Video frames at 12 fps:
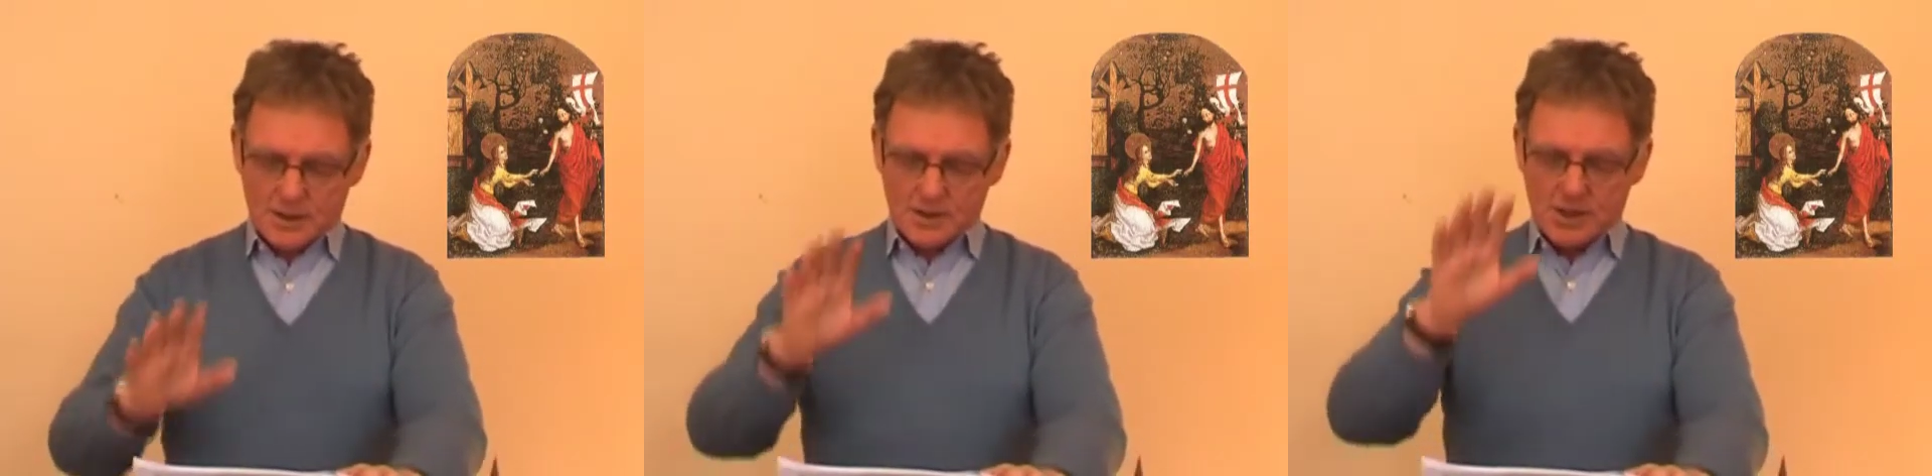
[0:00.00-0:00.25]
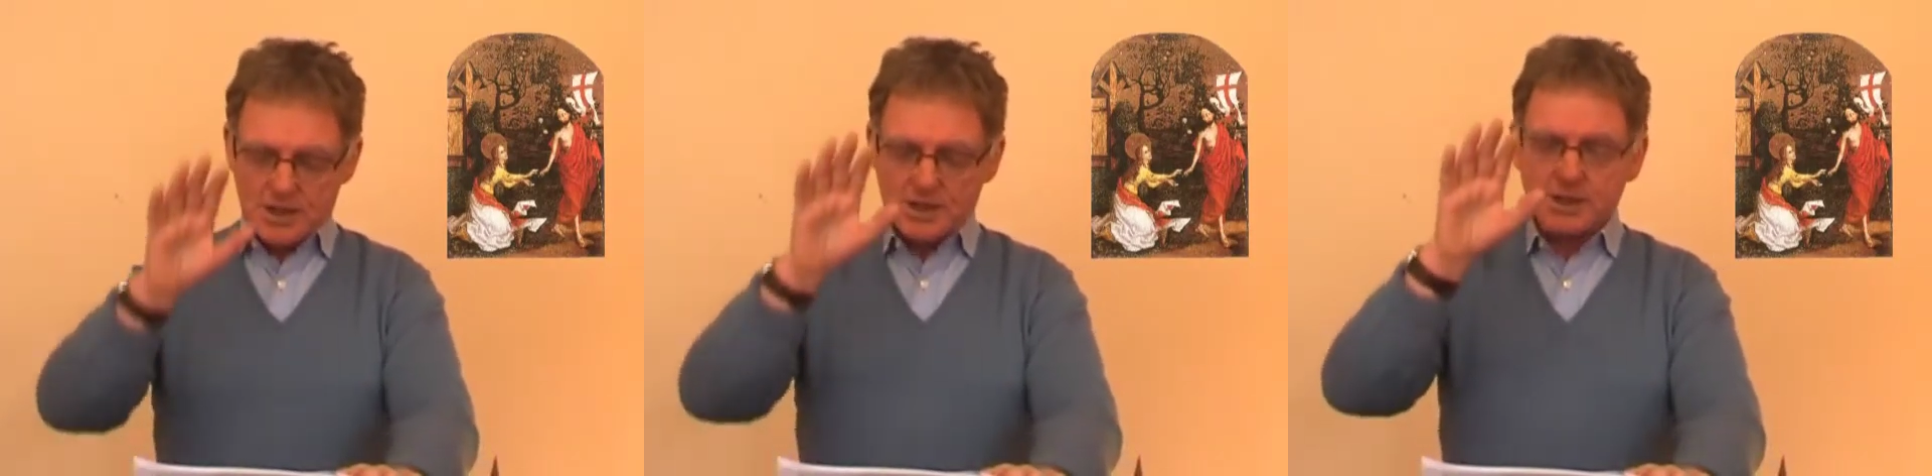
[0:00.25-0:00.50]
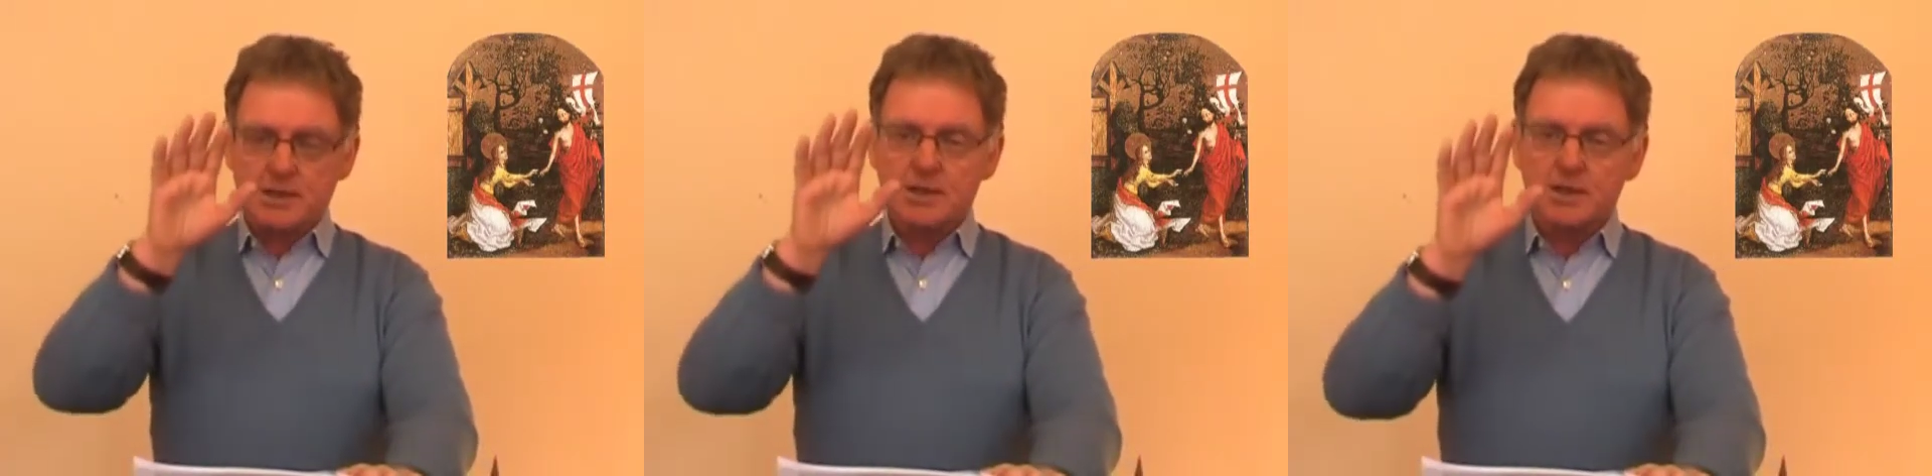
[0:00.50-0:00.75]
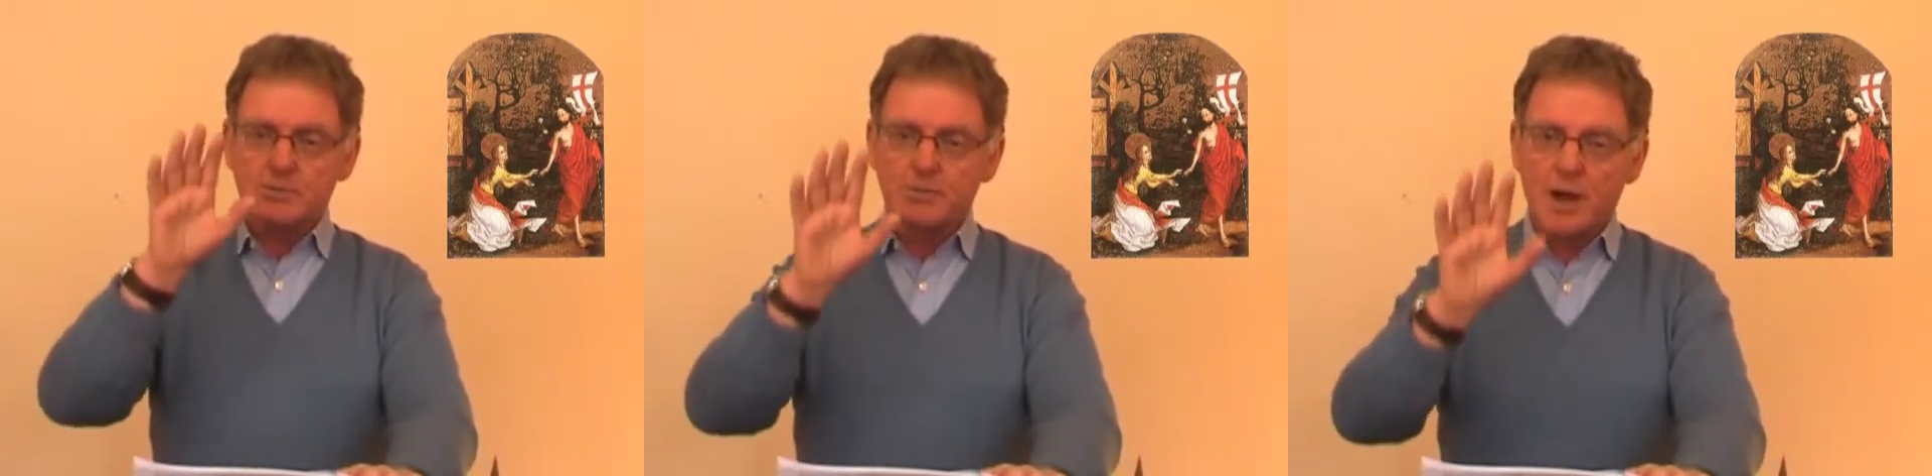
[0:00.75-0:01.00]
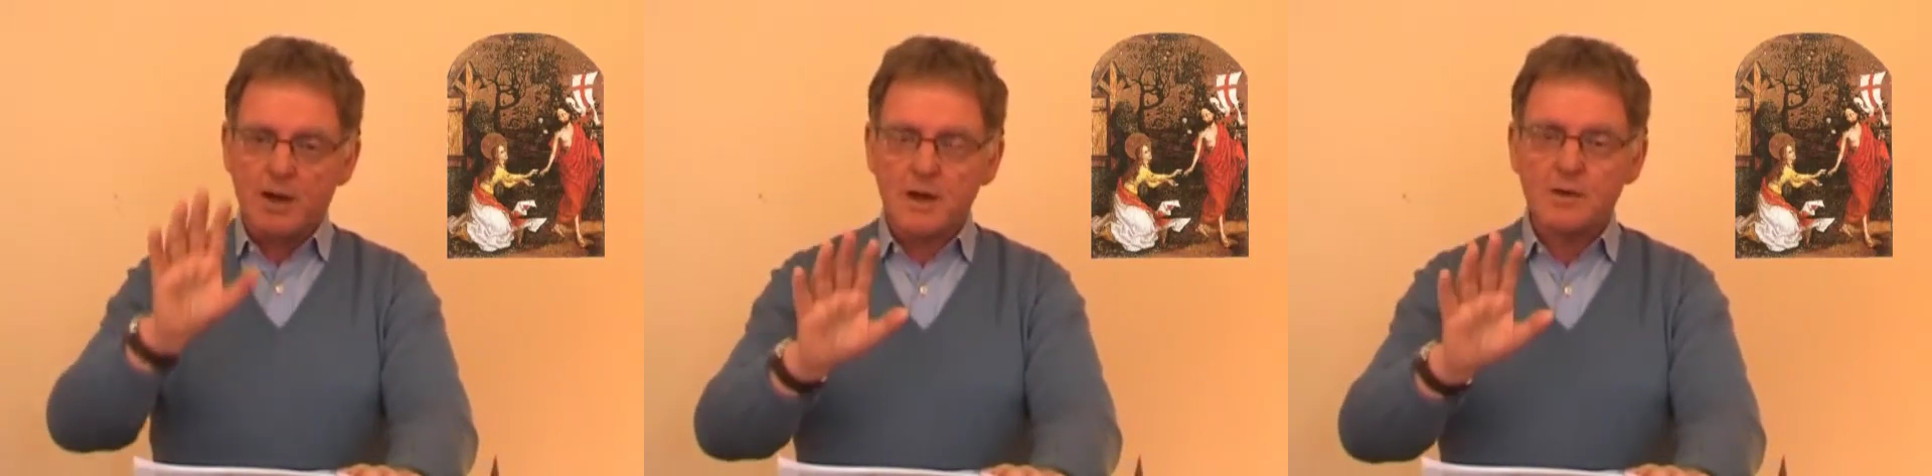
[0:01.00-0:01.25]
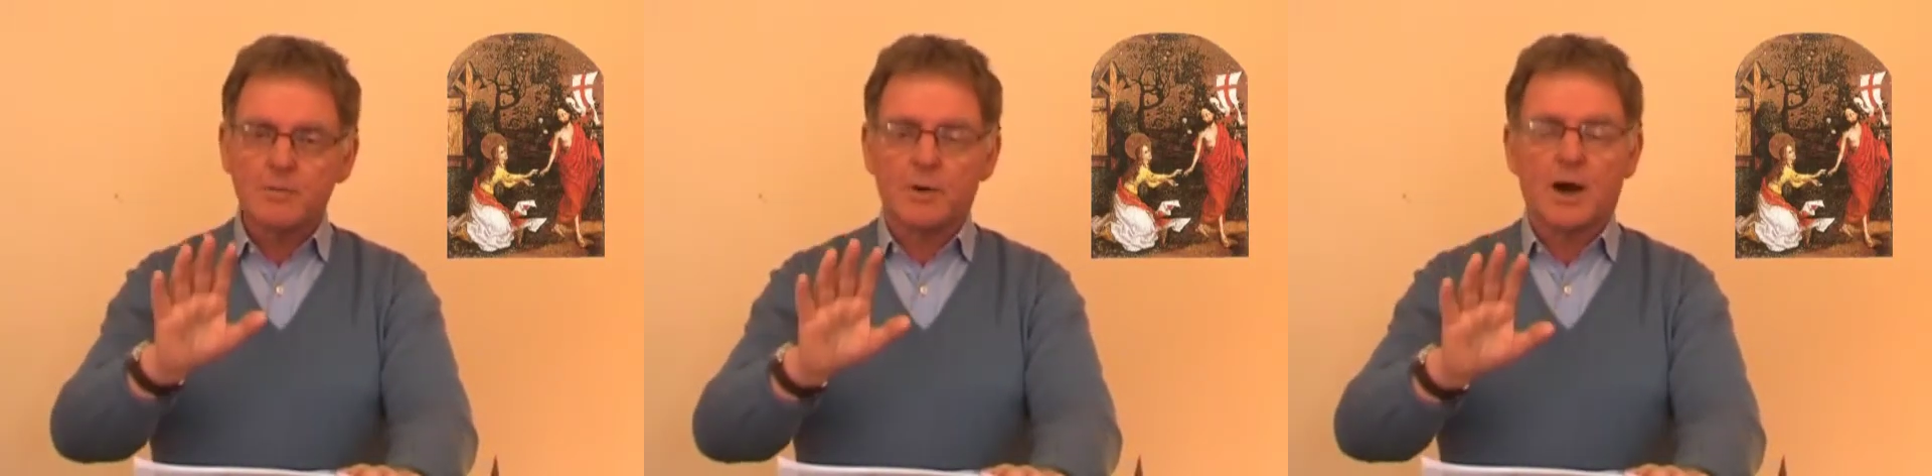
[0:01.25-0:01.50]
Jesus is
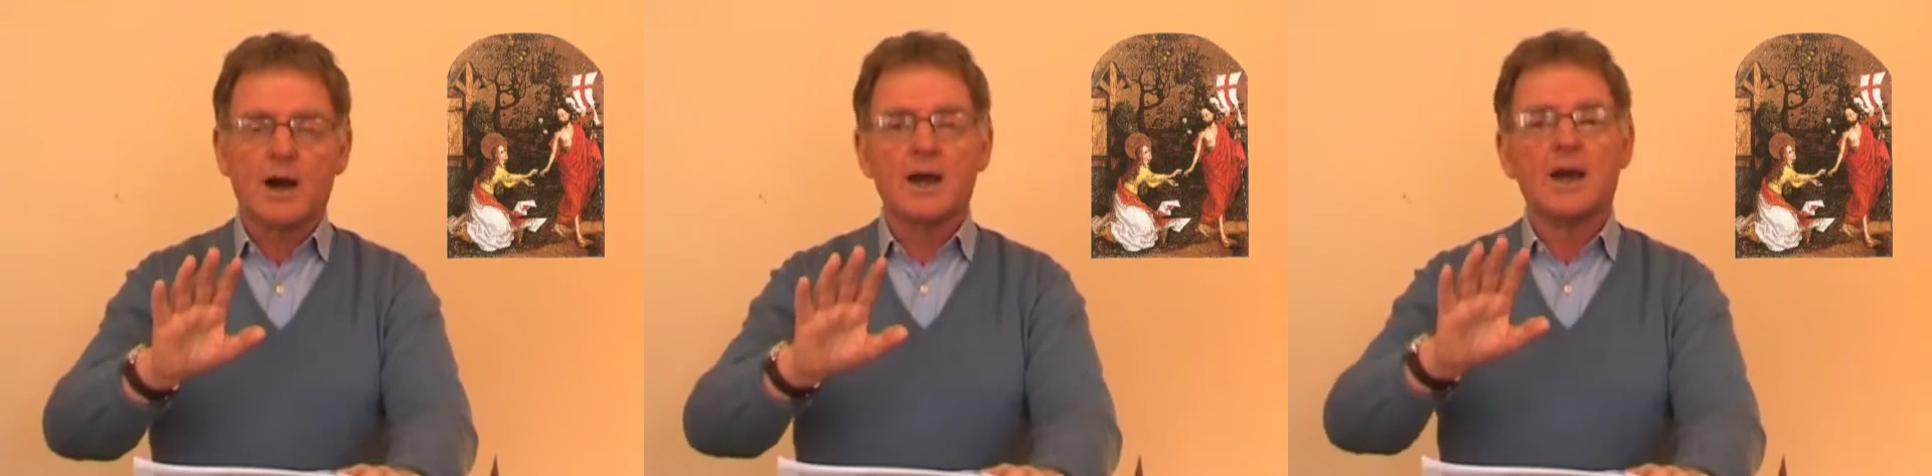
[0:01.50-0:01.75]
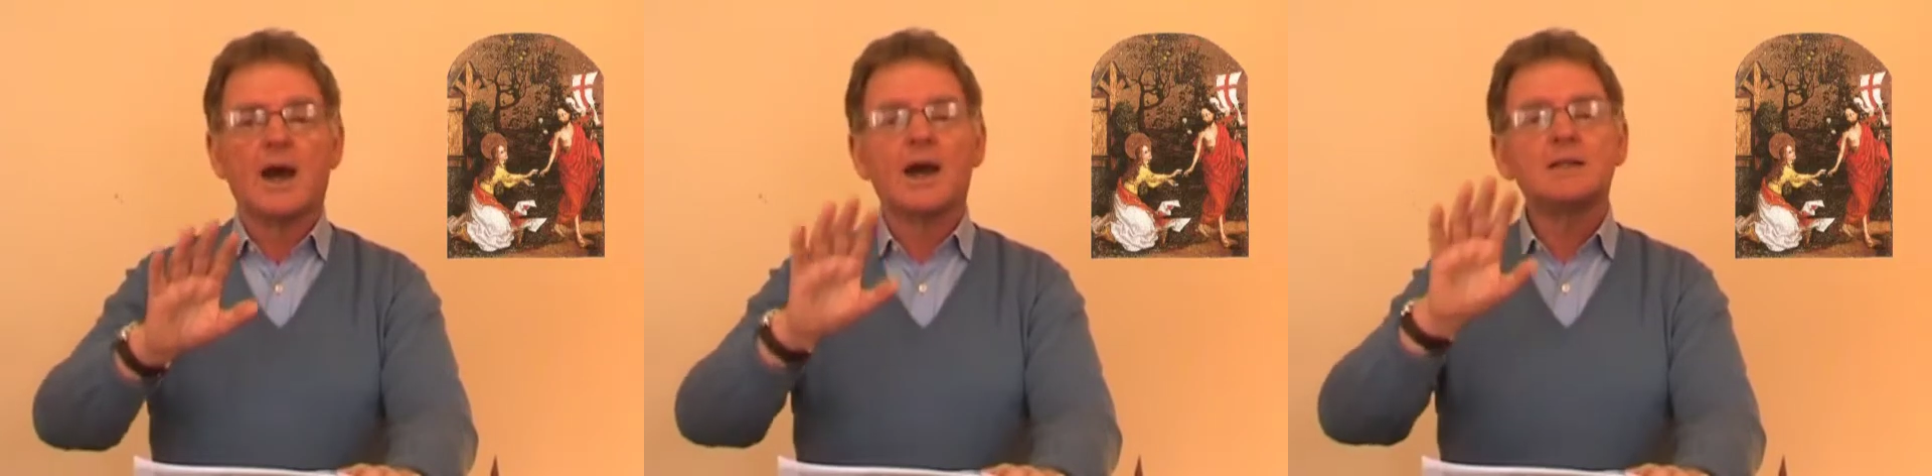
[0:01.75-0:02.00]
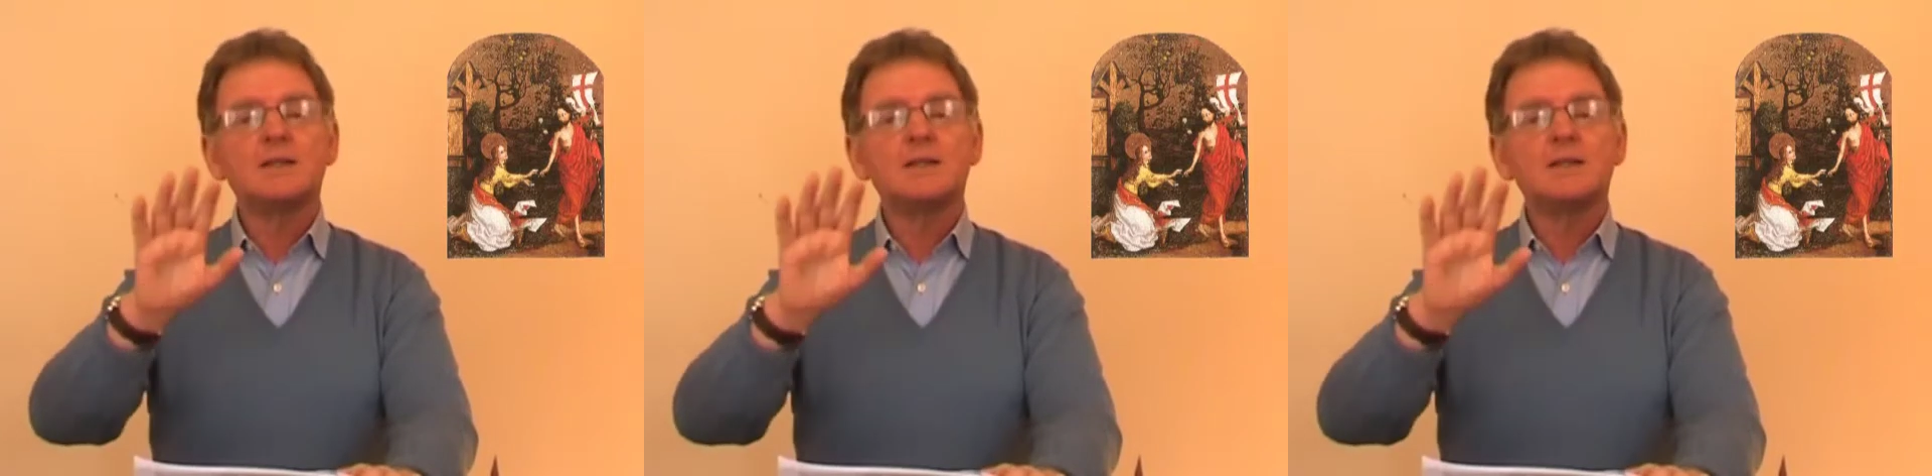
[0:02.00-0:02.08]
buried by a